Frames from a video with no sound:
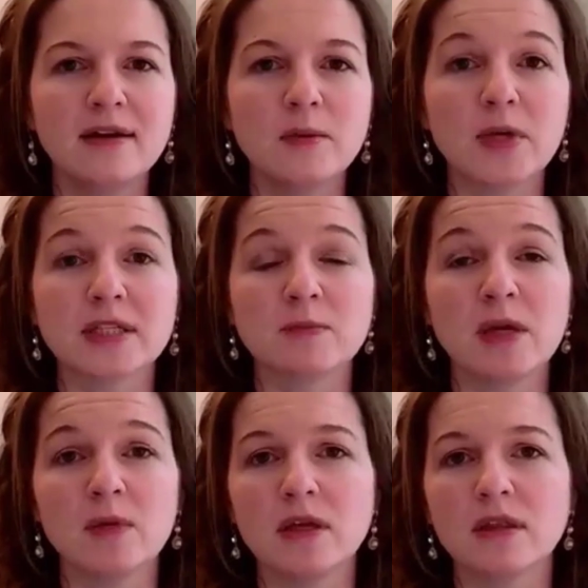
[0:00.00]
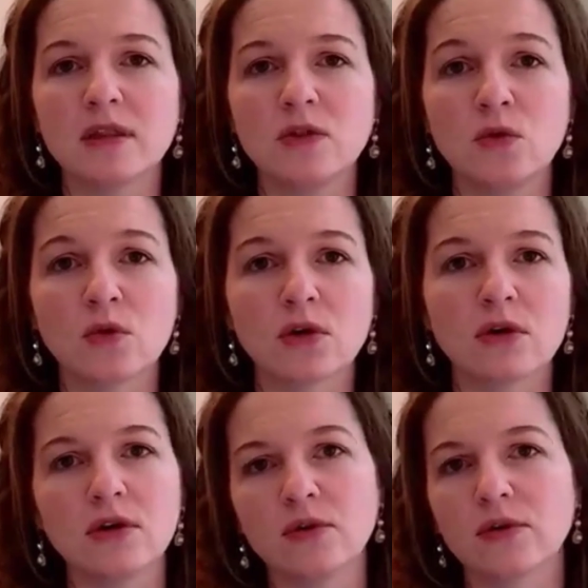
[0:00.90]
because maybe your
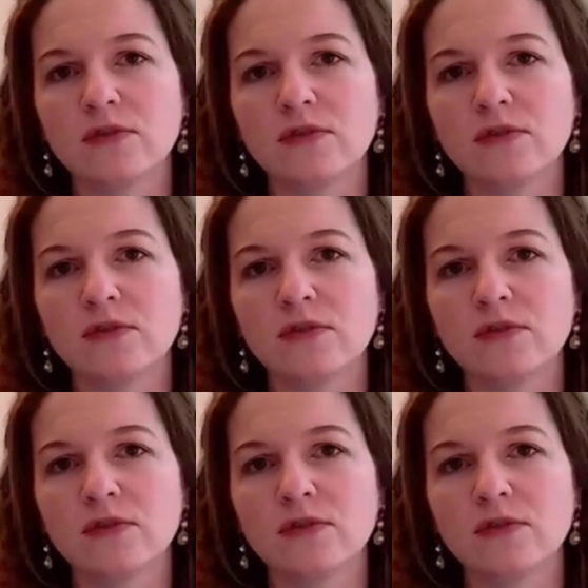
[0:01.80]
your